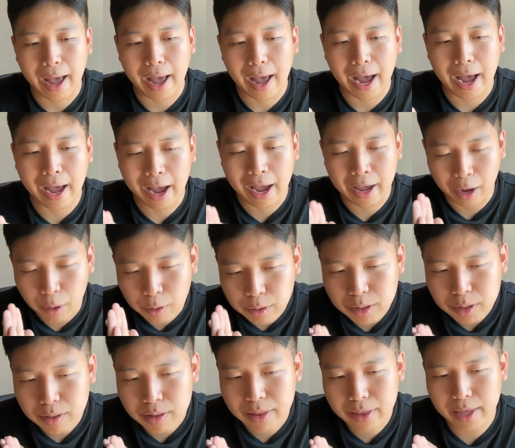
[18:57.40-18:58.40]
I
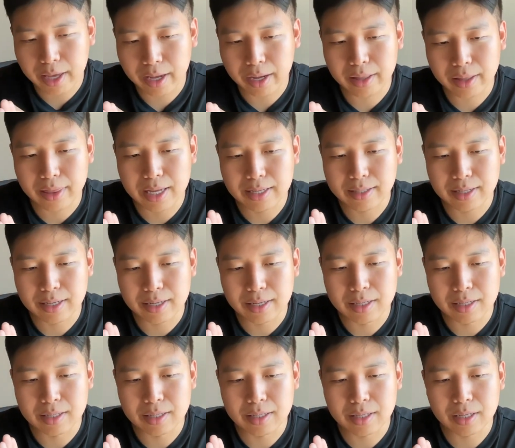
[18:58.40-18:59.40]
also think this
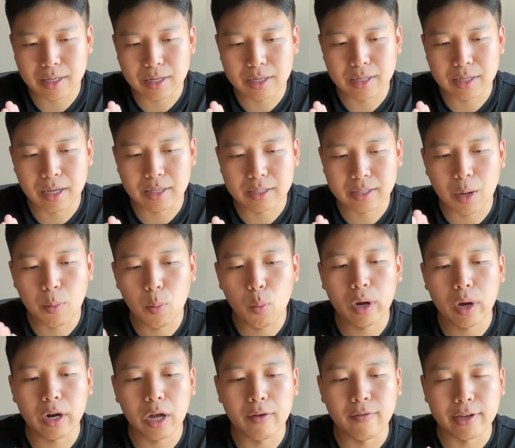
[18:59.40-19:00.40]
is
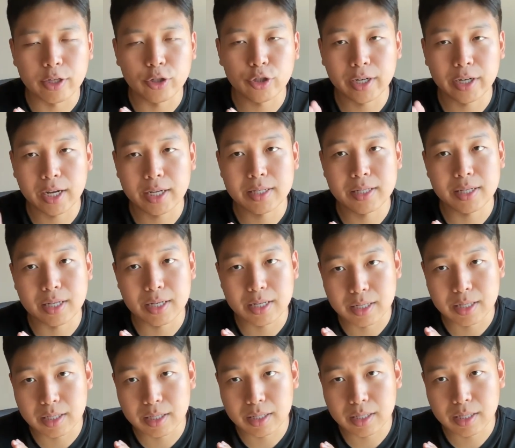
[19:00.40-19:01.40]
somewhat of a
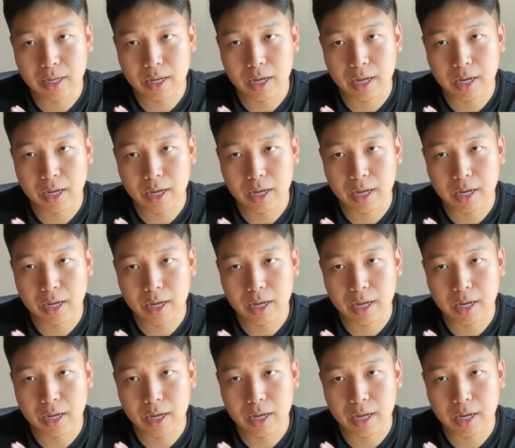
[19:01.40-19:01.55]
transient